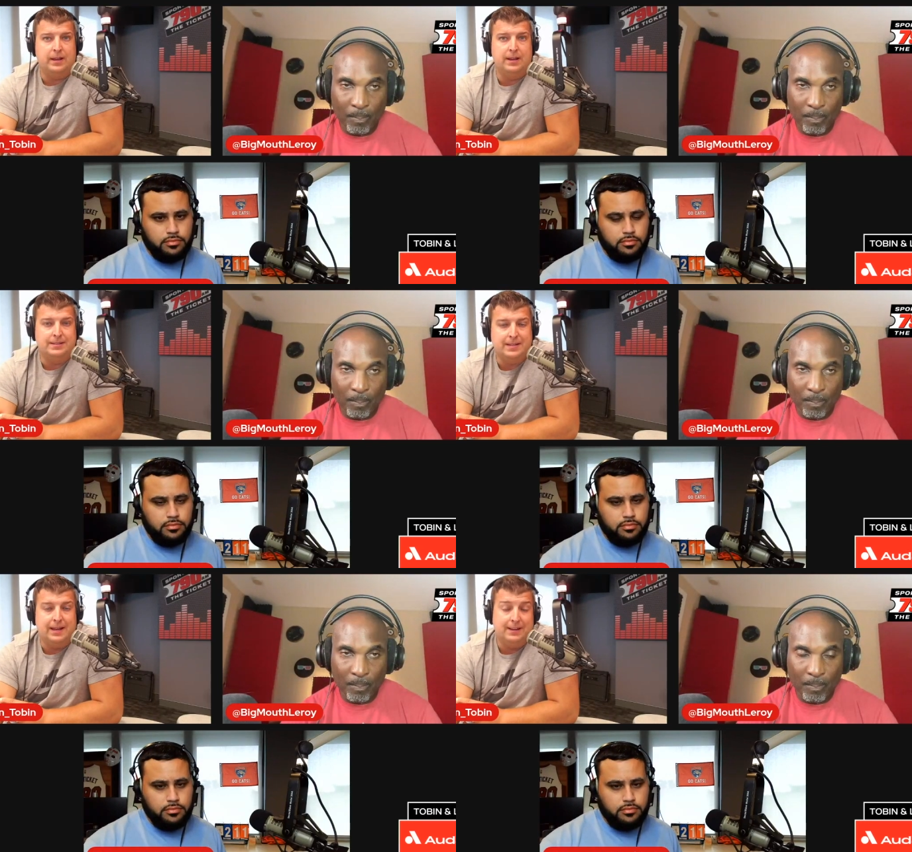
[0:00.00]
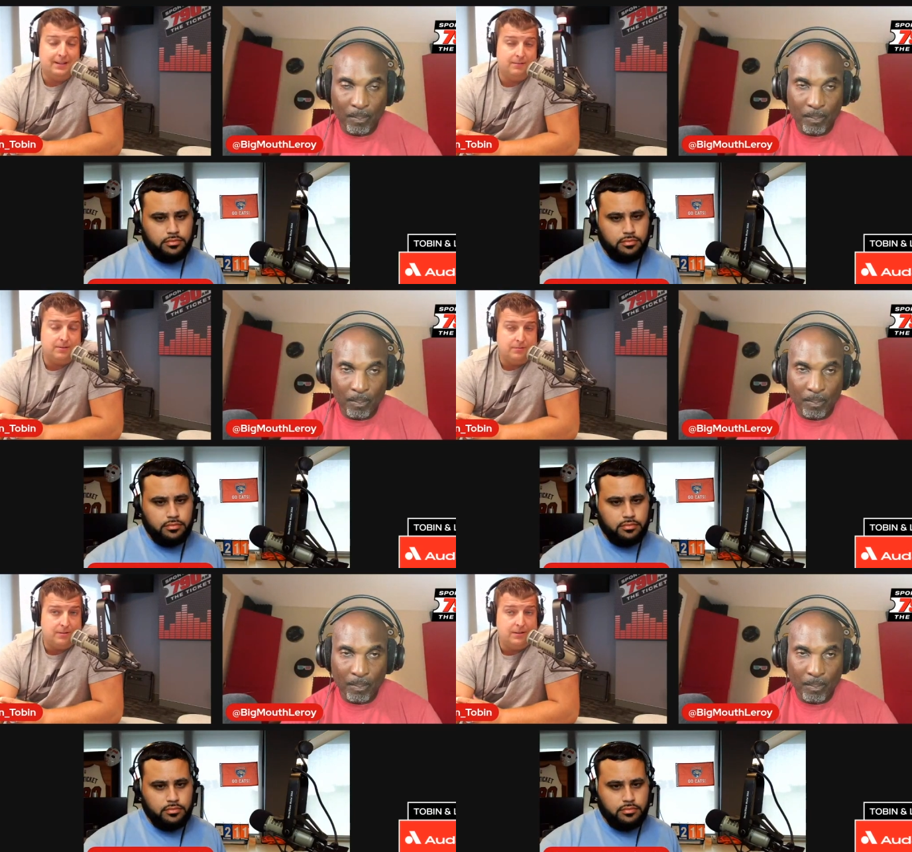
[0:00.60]
Speaker 1: going to say, "Hey, we
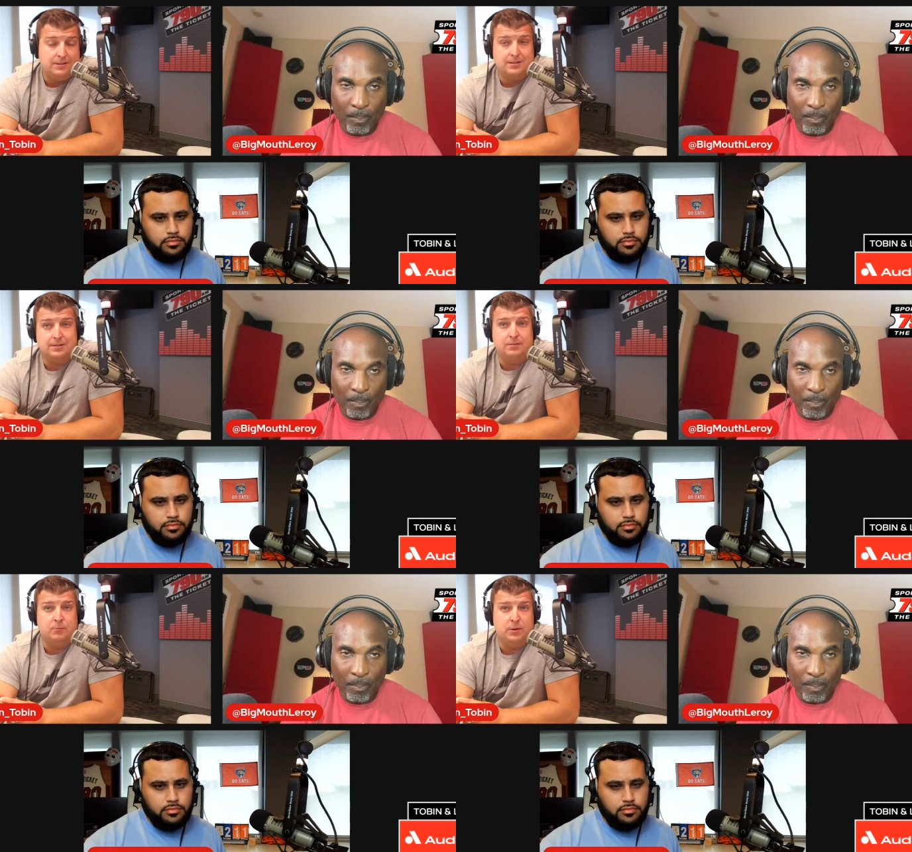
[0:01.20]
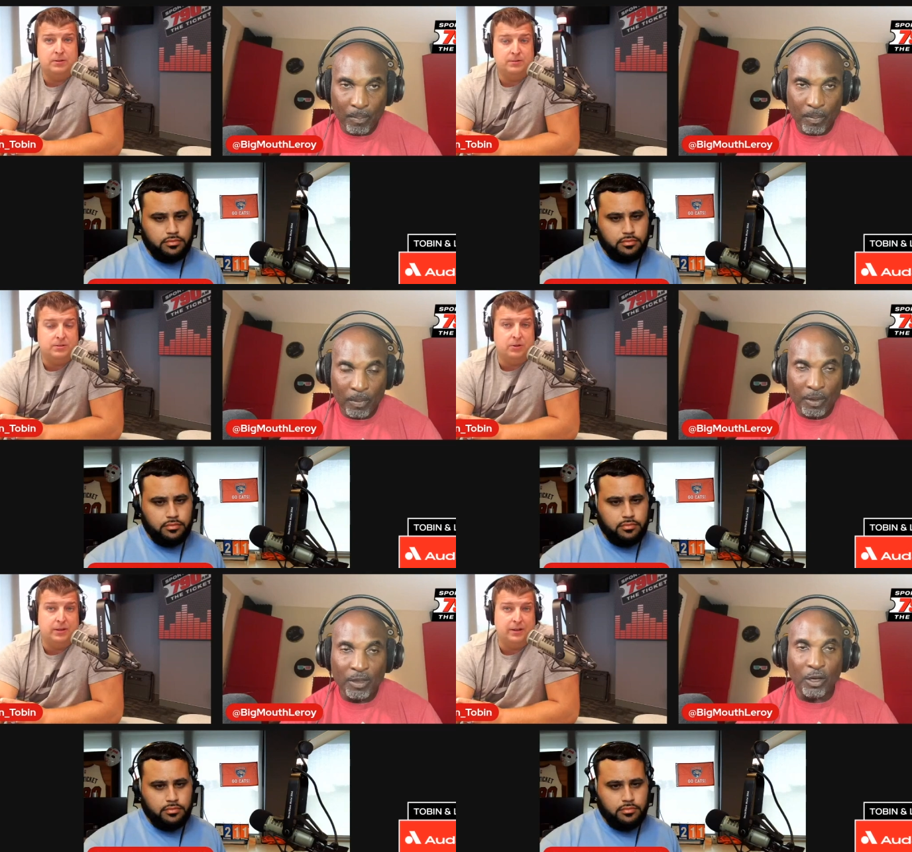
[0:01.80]
do this uh,
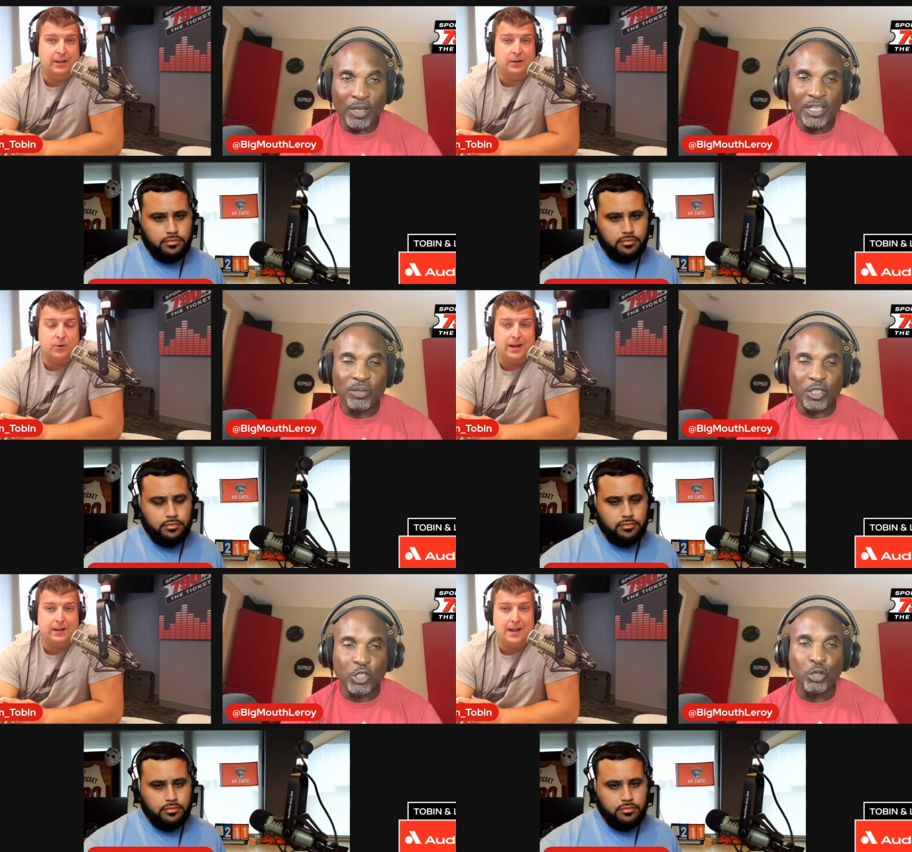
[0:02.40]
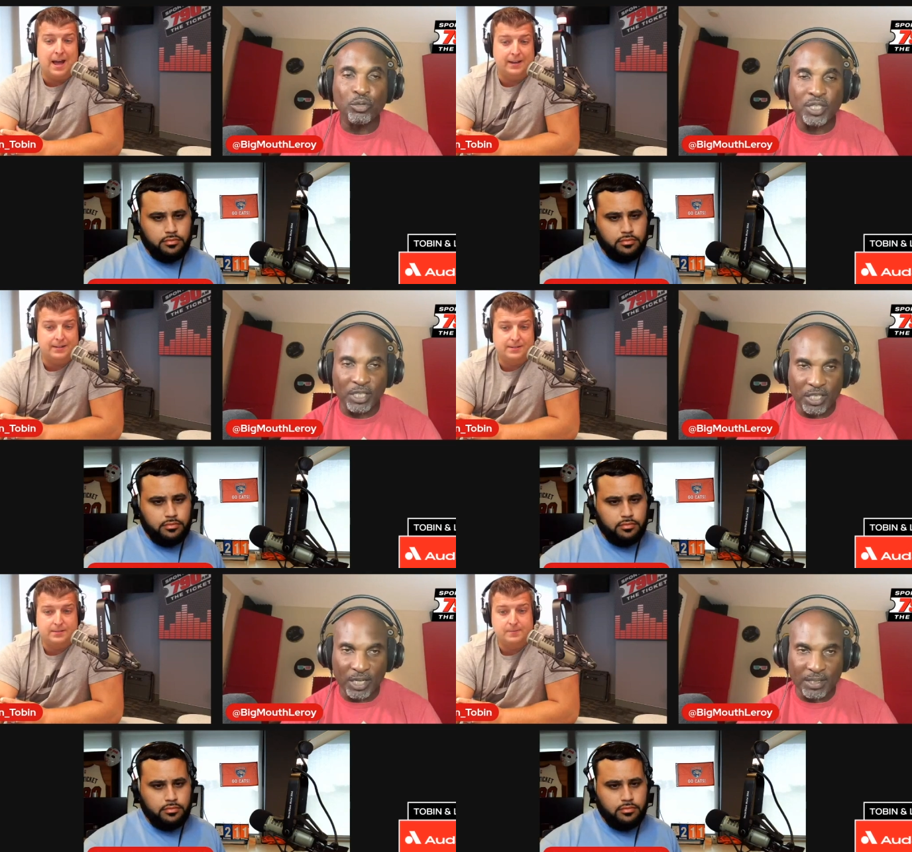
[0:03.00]
so they no, can get a crack at Giannis"?
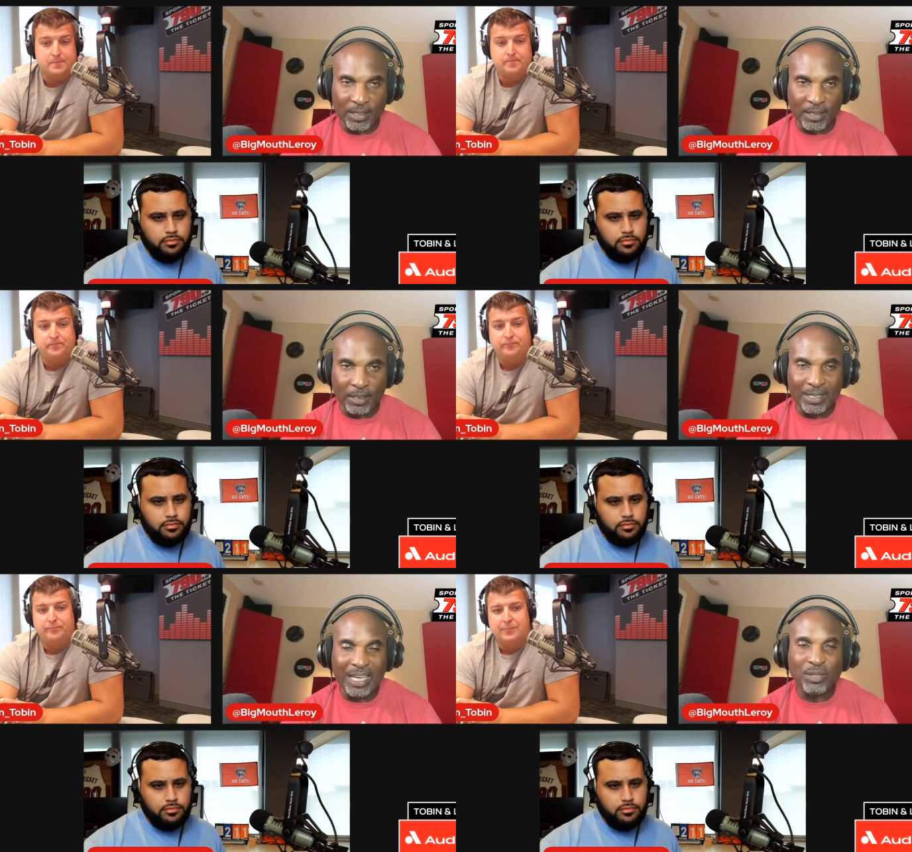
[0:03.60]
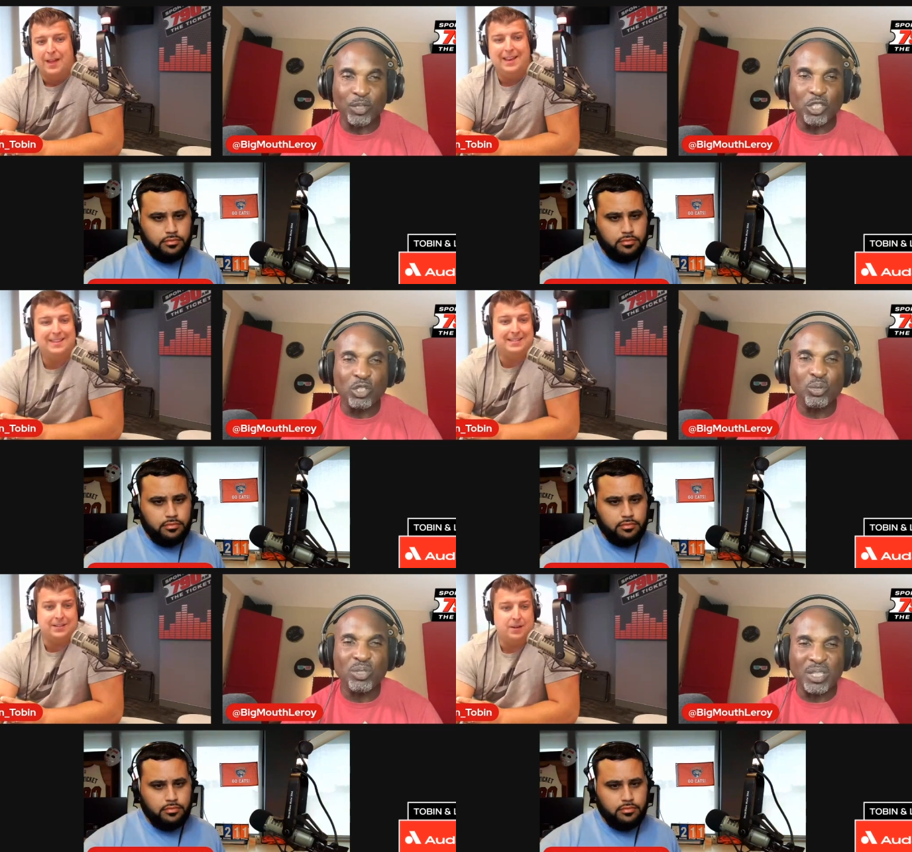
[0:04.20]
Speaker 2: Suggested. That's what
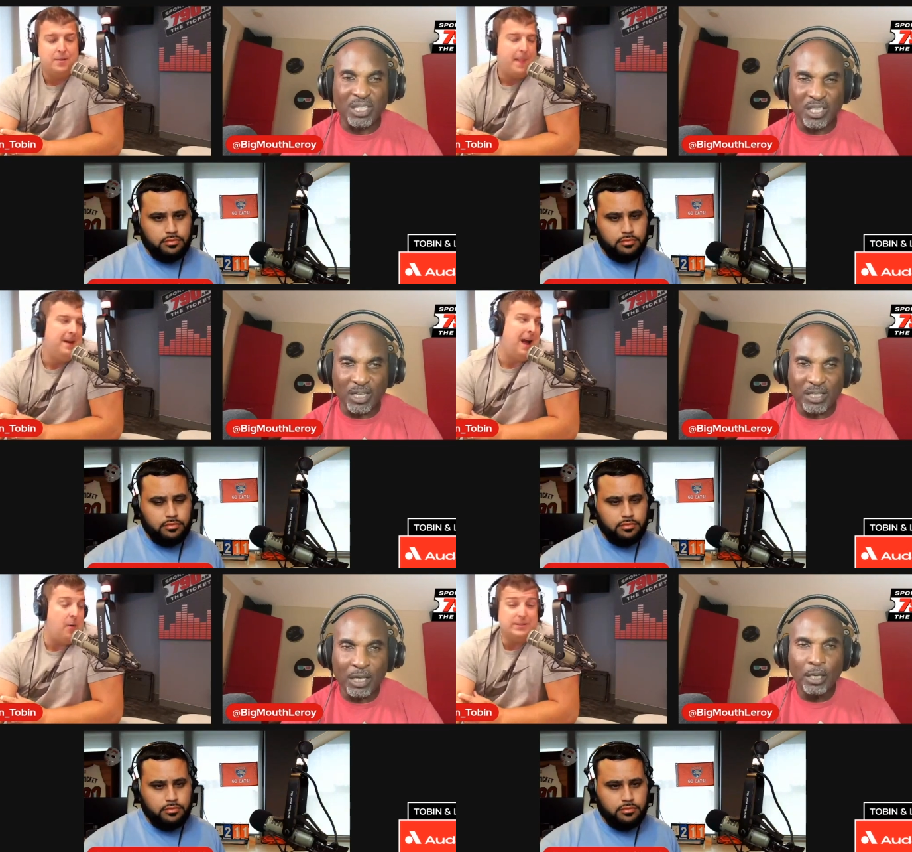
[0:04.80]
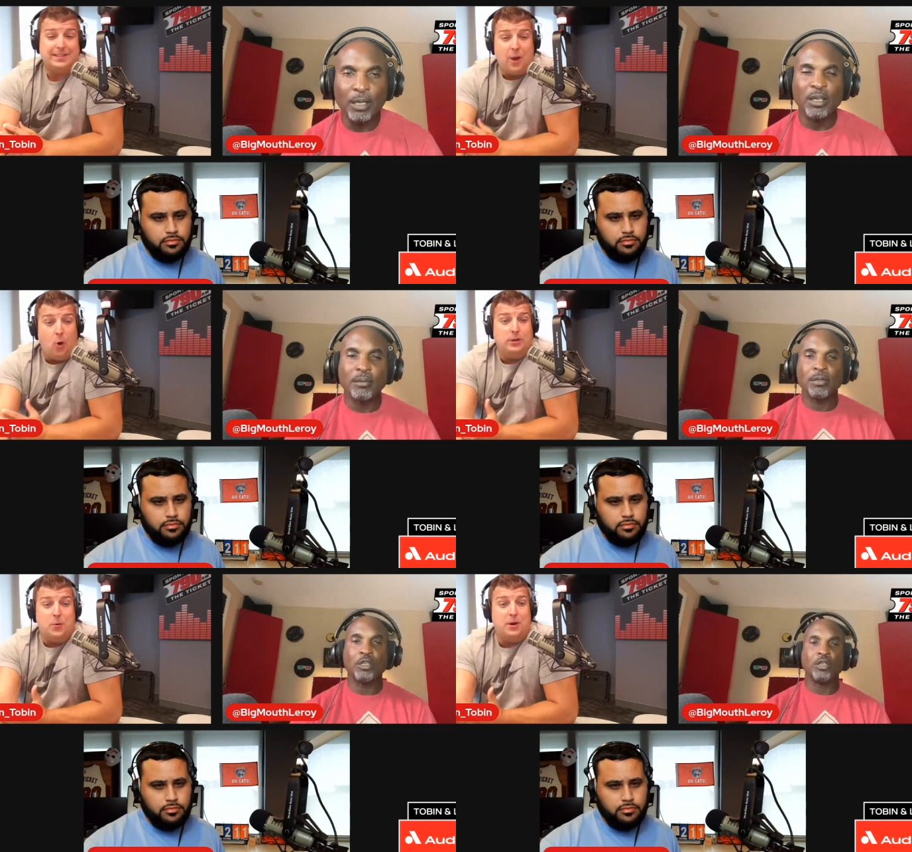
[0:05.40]
you suggested.
Speaker 1: I was the
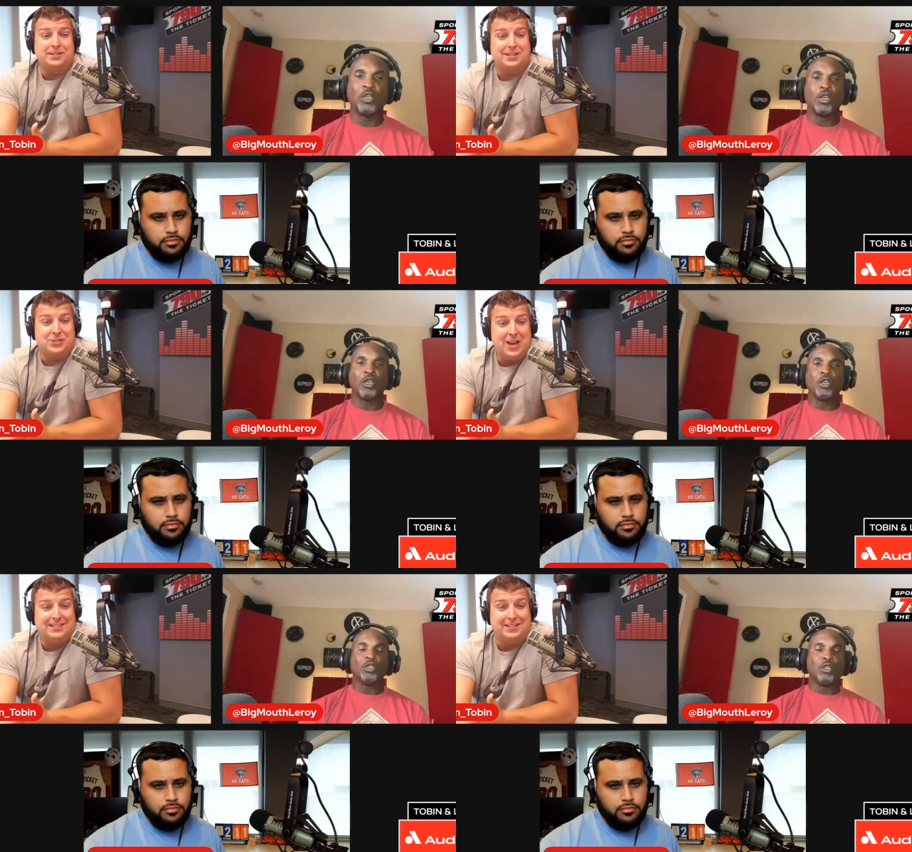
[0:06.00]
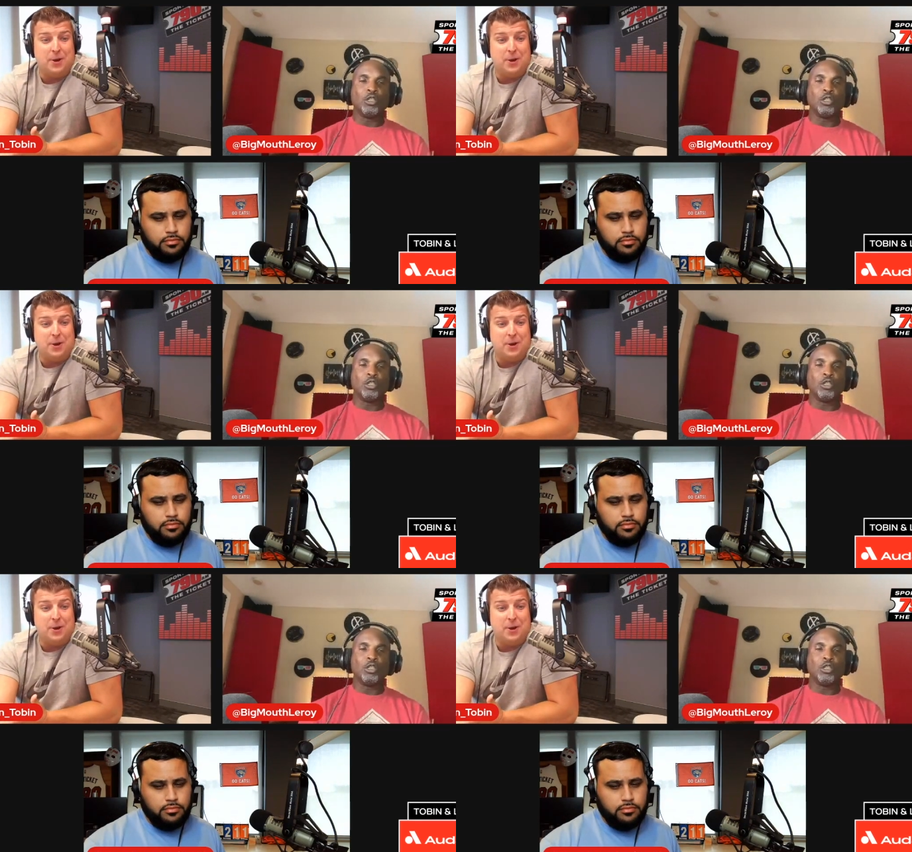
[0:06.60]
only one to suggest it.